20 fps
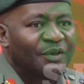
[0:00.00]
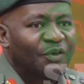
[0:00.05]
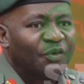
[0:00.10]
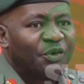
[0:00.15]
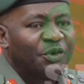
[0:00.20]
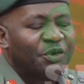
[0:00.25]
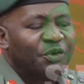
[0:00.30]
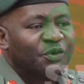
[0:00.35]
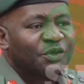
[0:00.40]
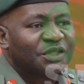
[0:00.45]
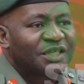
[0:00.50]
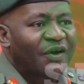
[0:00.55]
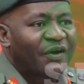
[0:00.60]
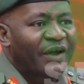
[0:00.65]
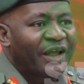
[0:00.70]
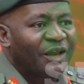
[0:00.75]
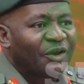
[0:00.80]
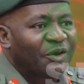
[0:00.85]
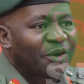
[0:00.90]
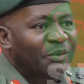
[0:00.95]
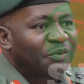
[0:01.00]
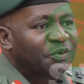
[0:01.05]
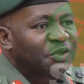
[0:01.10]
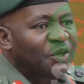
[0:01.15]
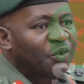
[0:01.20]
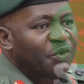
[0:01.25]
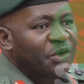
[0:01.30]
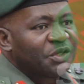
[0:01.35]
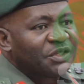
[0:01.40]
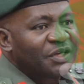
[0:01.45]
We use our
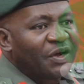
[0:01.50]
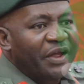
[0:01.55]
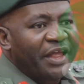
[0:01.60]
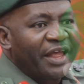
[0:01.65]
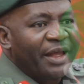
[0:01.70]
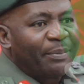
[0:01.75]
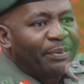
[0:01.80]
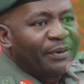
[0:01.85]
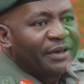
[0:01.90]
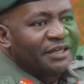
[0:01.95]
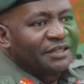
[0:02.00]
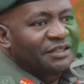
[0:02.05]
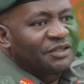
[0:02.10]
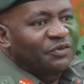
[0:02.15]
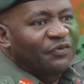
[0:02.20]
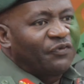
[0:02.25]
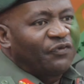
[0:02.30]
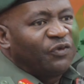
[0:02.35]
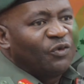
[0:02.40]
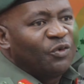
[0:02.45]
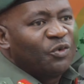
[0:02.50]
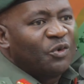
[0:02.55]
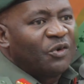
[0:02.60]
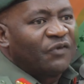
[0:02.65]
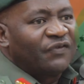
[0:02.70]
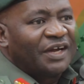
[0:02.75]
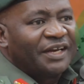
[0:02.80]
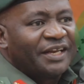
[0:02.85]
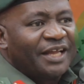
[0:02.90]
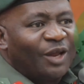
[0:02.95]
helicopter, we use our airplanes, flew
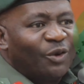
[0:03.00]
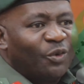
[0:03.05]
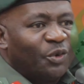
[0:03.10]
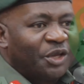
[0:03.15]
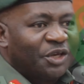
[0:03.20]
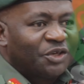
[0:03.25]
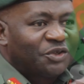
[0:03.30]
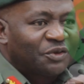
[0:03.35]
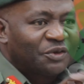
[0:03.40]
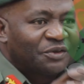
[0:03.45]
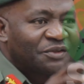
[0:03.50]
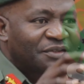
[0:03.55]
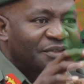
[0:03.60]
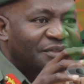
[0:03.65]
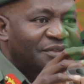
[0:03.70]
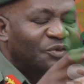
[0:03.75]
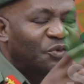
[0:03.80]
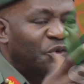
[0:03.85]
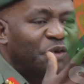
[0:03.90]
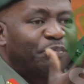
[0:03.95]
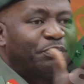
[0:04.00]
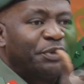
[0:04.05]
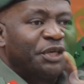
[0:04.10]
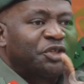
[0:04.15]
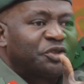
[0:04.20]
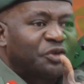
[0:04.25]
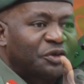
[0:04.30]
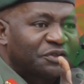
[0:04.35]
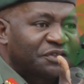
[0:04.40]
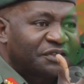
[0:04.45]
over their locations, took
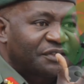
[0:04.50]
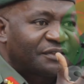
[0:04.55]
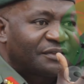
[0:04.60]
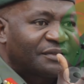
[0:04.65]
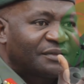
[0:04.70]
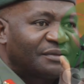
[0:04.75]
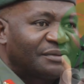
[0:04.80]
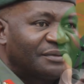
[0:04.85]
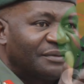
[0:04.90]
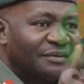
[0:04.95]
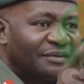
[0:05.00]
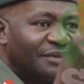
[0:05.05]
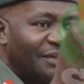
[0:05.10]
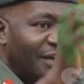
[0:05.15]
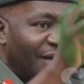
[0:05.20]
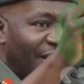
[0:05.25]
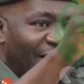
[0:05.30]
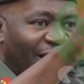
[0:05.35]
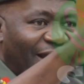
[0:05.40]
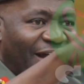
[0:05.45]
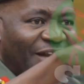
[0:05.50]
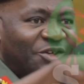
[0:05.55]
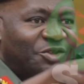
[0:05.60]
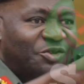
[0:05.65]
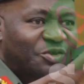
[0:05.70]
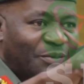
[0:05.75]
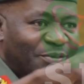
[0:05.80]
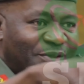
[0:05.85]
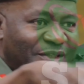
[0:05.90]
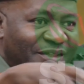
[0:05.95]
pictures, and
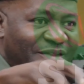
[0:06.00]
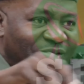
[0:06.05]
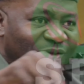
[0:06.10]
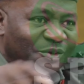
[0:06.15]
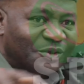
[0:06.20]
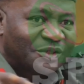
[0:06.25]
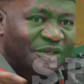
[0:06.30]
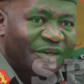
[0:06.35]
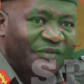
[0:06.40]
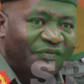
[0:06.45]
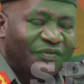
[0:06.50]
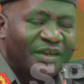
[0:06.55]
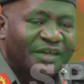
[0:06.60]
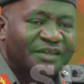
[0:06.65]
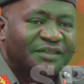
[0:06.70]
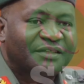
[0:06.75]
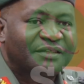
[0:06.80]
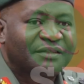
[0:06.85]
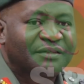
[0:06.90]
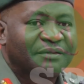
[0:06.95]
dropped those leaflets.